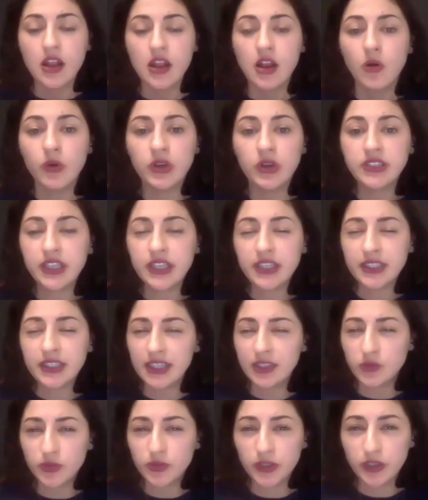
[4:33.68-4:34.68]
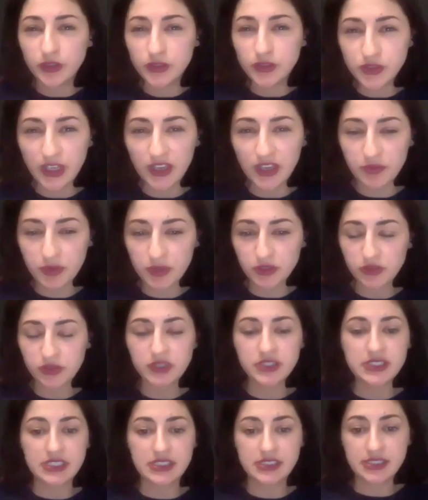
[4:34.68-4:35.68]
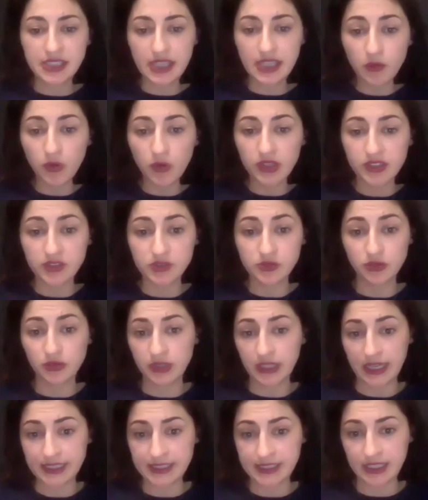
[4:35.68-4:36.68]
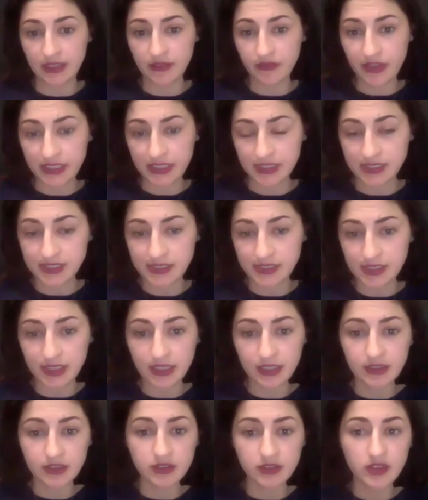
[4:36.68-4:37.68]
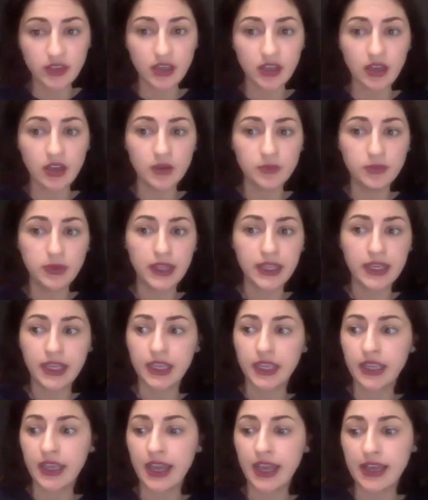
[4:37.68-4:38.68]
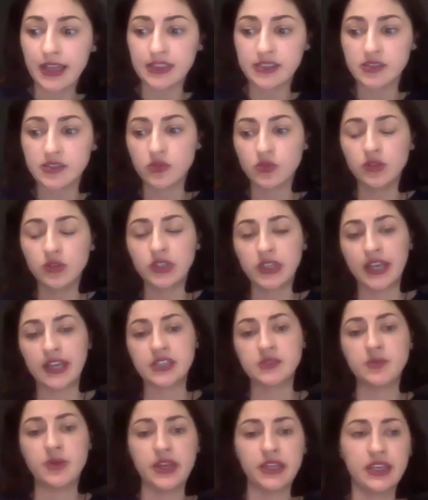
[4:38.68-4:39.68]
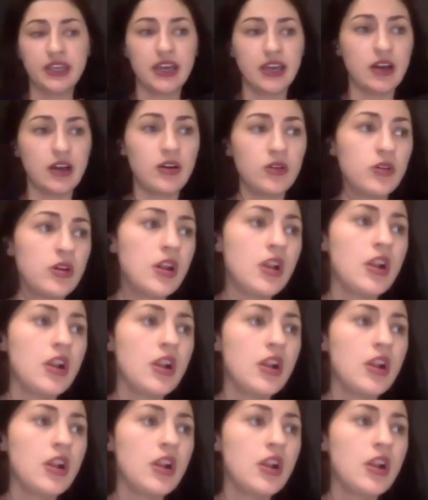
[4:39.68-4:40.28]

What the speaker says: One thing that we also have been doing since day one is organizing events. And Plan A has organized by now